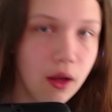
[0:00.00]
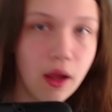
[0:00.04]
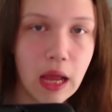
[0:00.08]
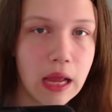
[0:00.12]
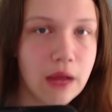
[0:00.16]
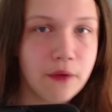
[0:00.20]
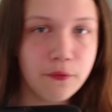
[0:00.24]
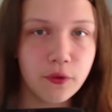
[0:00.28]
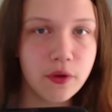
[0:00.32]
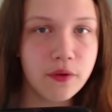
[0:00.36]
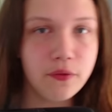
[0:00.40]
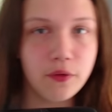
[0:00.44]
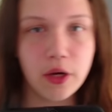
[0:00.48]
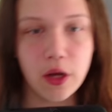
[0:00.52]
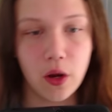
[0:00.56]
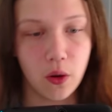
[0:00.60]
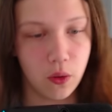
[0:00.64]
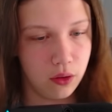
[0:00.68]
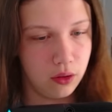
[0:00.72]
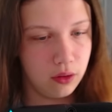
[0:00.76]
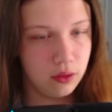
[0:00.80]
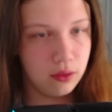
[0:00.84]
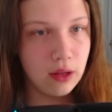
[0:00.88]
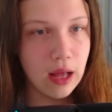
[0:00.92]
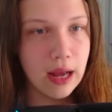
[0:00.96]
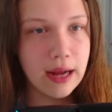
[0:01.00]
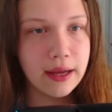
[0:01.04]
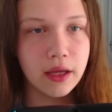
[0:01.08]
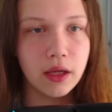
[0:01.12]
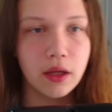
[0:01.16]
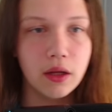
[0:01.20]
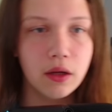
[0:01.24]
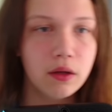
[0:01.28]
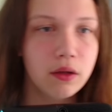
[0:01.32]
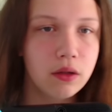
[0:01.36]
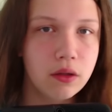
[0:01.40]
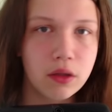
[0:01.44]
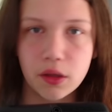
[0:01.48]
Every video, like it,
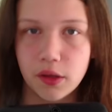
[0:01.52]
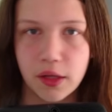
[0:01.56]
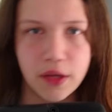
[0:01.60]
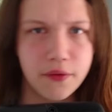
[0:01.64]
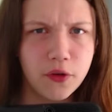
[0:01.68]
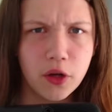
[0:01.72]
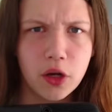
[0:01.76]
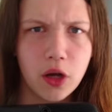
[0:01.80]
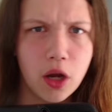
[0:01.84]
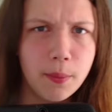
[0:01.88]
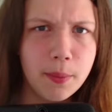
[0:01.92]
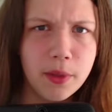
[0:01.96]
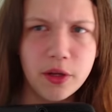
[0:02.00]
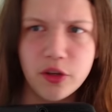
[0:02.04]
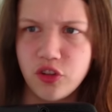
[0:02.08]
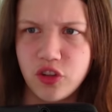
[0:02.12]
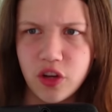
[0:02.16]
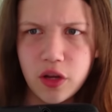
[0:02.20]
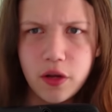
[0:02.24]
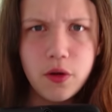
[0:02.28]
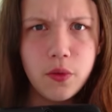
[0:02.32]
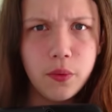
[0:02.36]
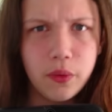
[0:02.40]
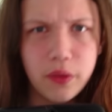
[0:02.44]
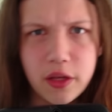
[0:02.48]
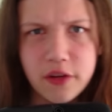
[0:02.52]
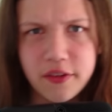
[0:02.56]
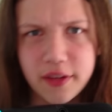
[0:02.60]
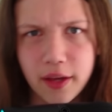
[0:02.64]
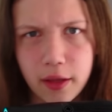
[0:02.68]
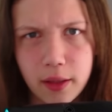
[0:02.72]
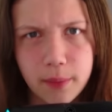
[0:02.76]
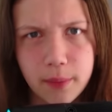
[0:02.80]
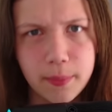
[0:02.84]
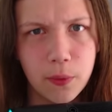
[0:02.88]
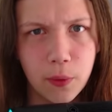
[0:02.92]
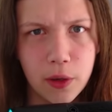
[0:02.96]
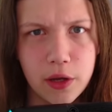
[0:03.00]
leave a comment genuinely
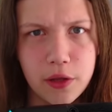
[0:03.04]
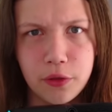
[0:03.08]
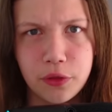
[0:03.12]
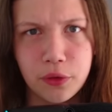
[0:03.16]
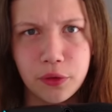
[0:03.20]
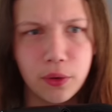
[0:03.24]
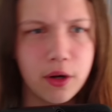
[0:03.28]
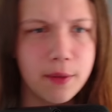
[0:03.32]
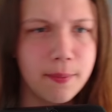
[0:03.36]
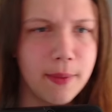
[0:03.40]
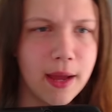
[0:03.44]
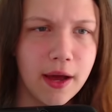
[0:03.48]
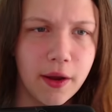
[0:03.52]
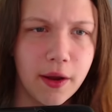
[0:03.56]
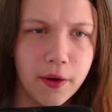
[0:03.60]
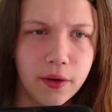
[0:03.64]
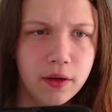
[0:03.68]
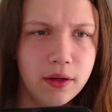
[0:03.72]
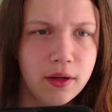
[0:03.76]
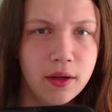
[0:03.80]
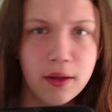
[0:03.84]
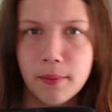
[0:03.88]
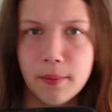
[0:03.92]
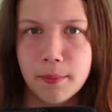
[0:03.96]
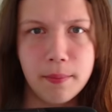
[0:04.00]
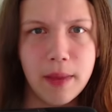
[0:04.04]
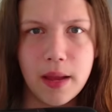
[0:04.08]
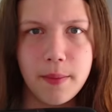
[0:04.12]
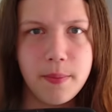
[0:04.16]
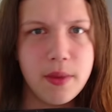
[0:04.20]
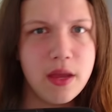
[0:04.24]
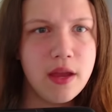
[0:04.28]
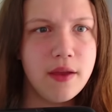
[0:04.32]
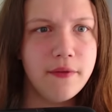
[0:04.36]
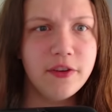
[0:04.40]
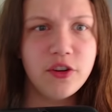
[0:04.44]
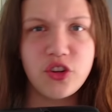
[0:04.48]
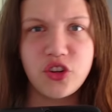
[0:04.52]
telling me what you thought about it. Maybe
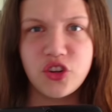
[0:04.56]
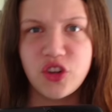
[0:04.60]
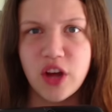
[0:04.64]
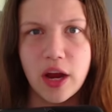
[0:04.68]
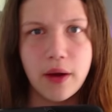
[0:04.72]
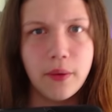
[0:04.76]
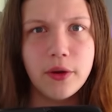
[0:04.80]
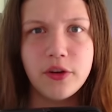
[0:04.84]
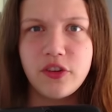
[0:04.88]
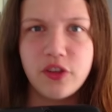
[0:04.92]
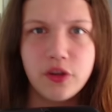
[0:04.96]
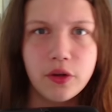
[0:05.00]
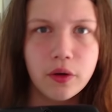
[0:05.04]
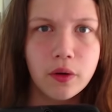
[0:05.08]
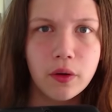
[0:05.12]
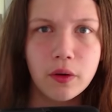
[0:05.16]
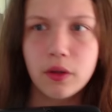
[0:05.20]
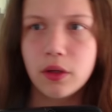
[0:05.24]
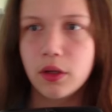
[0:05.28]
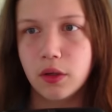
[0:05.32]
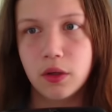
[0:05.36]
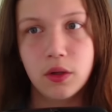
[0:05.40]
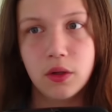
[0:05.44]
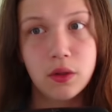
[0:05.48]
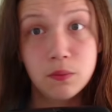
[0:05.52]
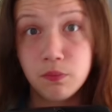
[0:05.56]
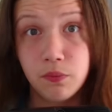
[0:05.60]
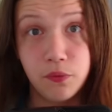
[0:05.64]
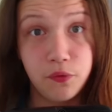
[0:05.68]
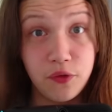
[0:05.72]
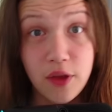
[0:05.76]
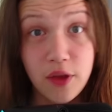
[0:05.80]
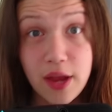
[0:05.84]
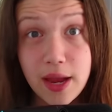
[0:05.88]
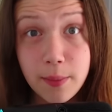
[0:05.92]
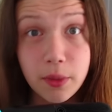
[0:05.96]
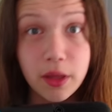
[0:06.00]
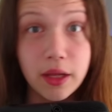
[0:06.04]
even share it to your
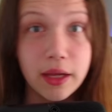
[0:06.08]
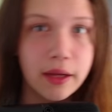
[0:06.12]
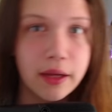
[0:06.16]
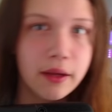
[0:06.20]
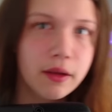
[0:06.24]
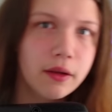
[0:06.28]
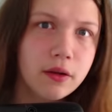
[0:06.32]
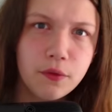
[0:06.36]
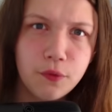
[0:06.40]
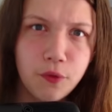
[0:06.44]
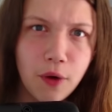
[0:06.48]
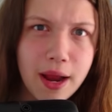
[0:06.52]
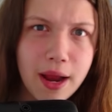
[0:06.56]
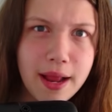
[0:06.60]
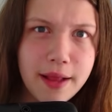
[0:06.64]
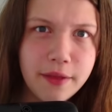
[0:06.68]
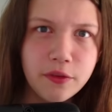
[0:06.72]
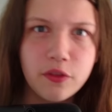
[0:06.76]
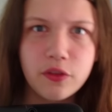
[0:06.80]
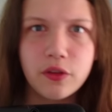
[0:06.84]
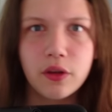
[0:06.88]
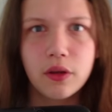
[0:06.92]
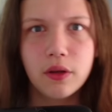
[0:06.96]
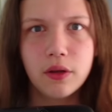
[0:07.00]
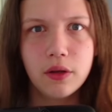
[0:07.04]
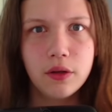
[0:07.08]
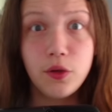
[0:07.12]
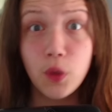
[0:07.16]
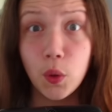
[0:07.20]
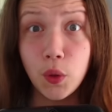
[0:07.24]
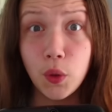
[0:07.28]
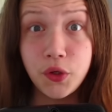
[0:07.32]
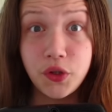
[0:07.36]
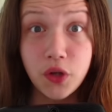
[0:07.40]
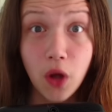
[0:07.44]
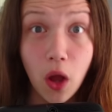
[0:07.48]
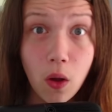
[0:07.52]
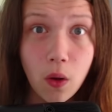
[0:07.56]
family, friends, your
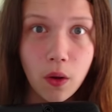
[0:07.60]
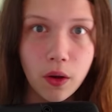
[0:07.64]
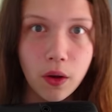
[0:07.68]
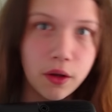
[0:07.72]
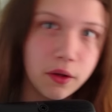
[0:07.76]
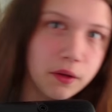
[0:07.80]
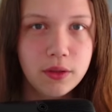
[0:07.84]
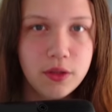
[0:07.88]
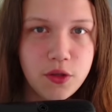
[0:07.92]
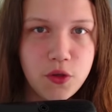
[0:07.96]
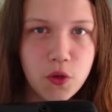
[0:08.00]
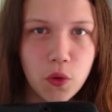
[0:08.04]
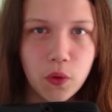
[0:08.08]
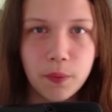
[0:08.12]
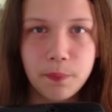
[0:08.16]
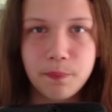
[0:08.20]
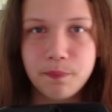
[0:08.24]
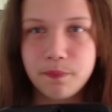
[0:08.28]
dog, your